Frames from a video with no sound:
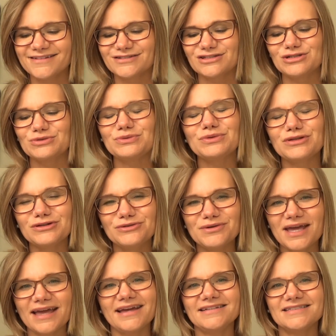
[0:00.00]
to Luke
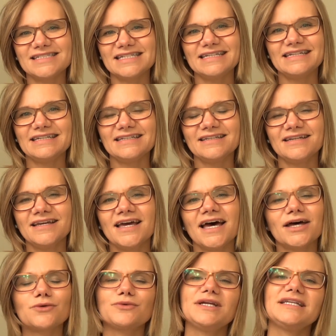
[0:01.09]
18
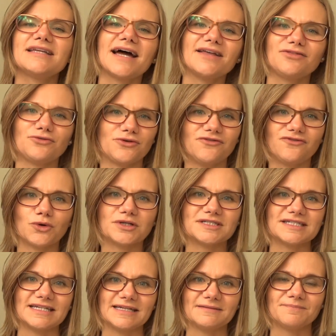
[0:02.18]
and read 9 through
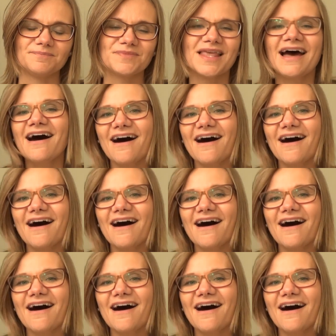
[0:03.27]
14.